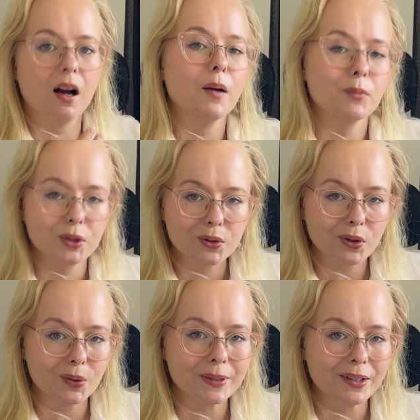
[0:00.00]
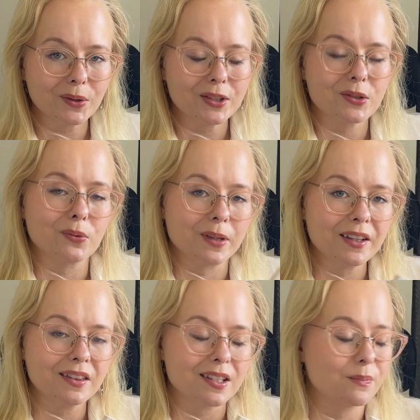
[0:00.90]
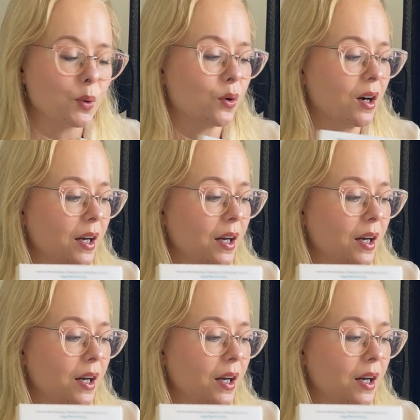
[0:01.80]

I'm not only going to read this book,